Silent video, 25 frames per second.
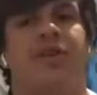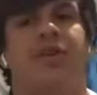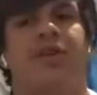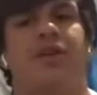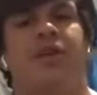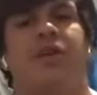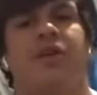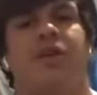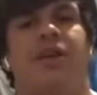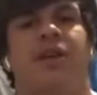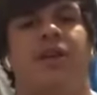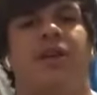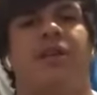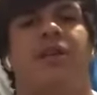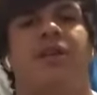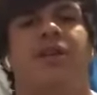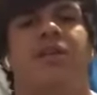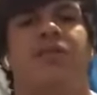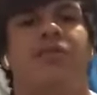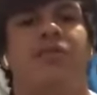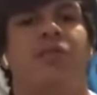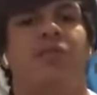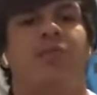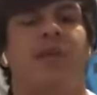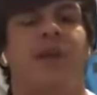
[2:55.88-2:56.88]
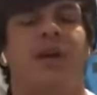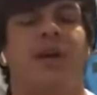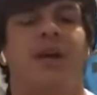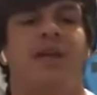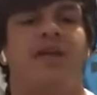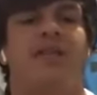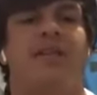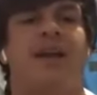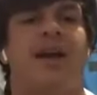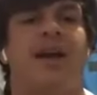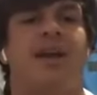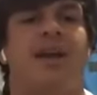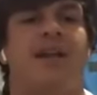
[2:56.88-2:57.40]
year, they threw me in
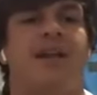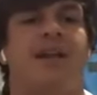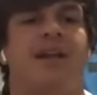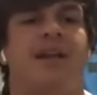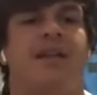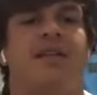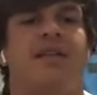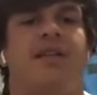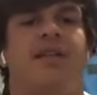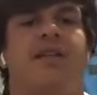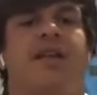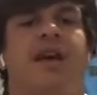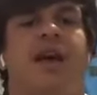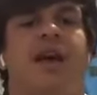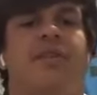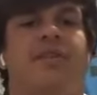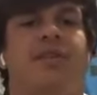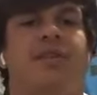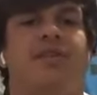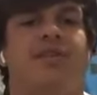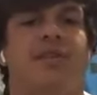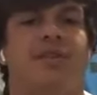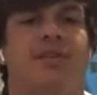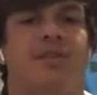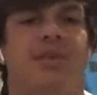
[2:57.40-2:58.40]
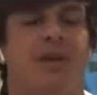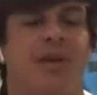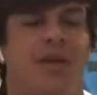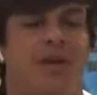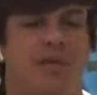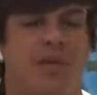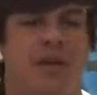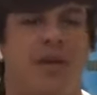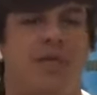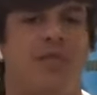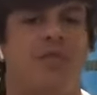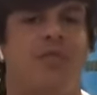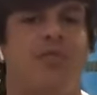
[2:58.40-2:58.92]
at tight end. Obviously,
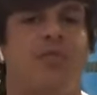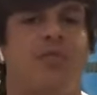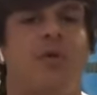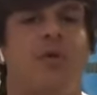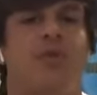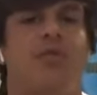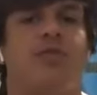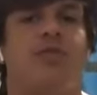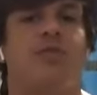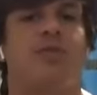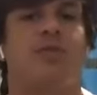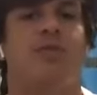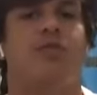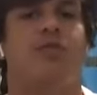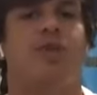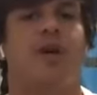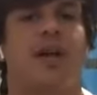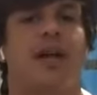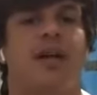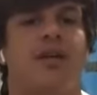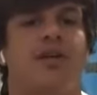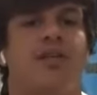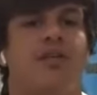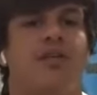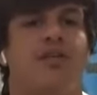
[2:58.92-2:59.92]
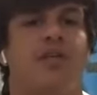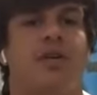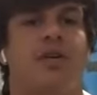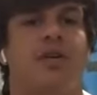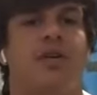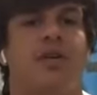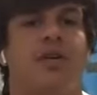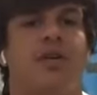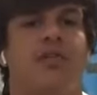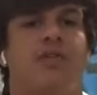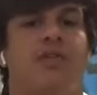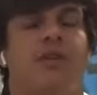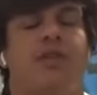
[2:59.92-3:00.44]
we have a small school, so I got to
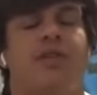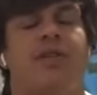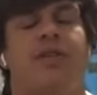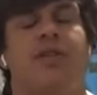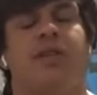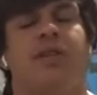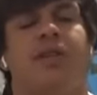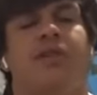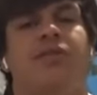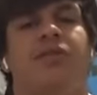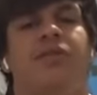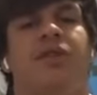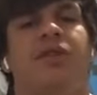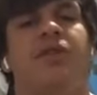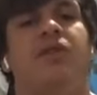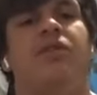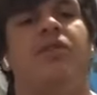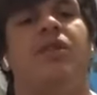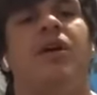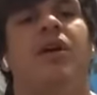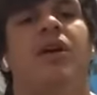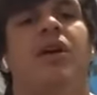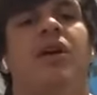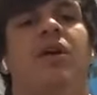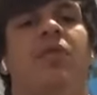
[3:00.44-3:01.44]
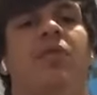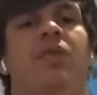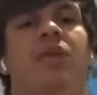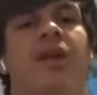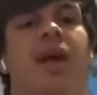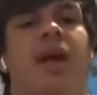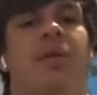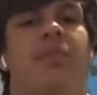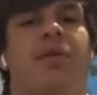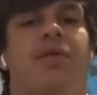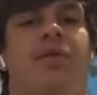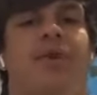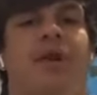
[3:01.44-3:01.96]
start offense and defense. Well, they
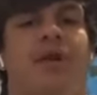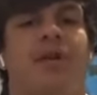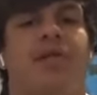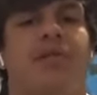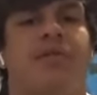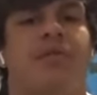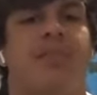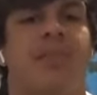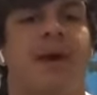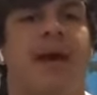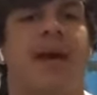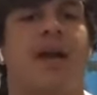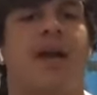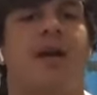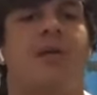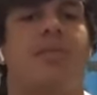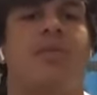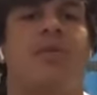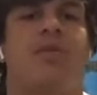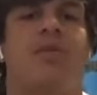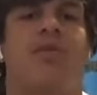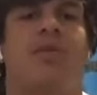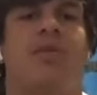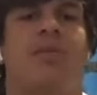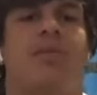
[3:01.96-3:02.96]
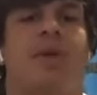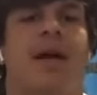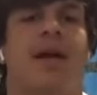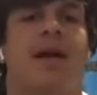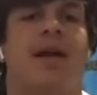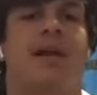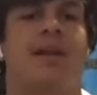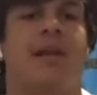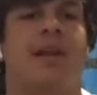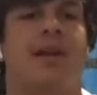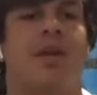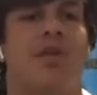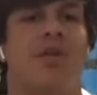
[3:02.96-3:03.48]
had me running some backup quarterback,
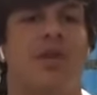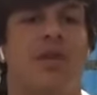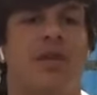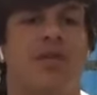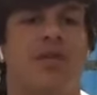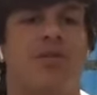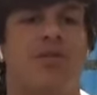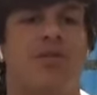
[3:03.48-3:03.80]
and then going into